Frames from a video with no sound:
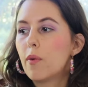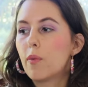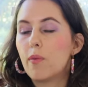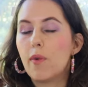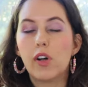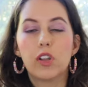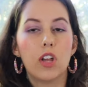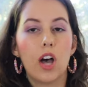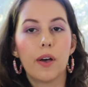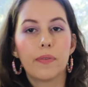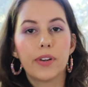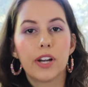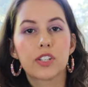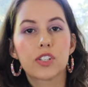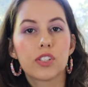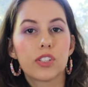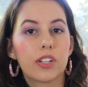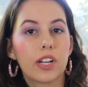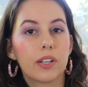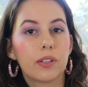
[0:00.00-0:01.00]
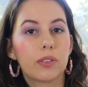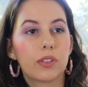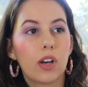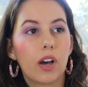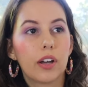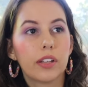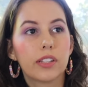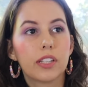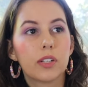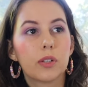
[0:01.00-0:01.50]
a lot faster than I
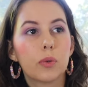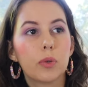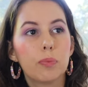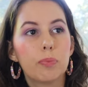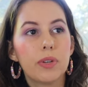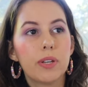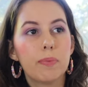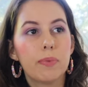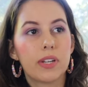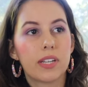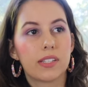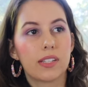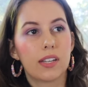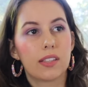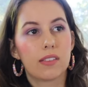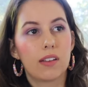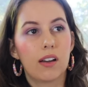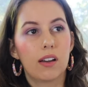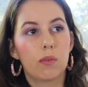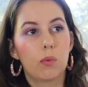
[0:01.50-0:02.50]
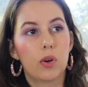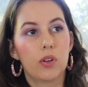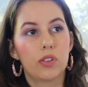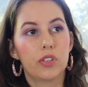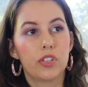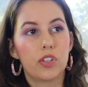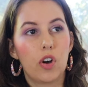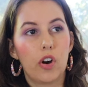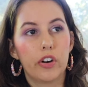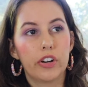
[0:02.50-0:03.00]
thought that it would be, because I thought, well,
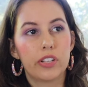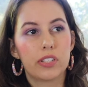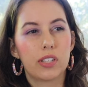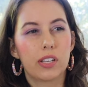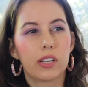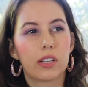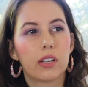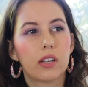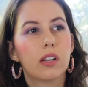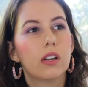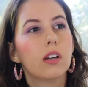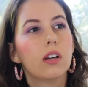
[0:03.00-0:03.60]
the yarn is like